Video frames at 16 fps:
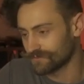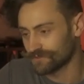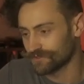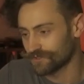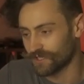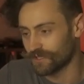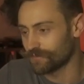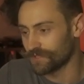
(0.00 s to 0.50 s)

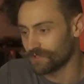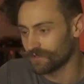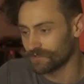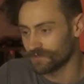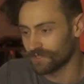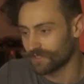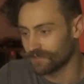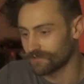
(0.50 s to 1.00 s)
trying to be all
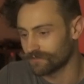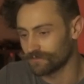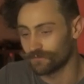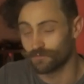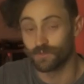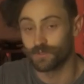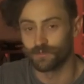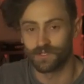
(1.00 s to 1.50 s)
like
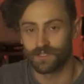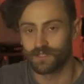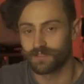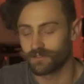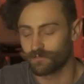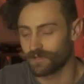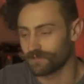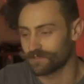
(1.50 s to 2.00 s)
wooey
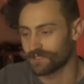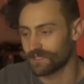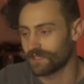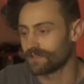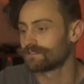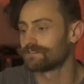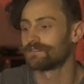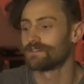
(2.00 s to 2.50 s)
about
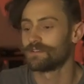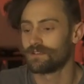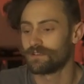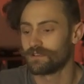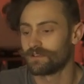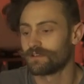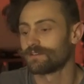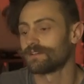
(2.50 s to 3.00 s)
that.
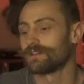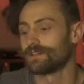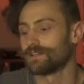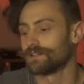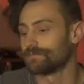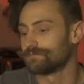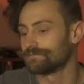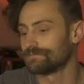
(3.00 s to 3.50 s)

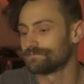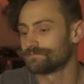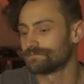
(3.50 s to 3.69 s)
Um,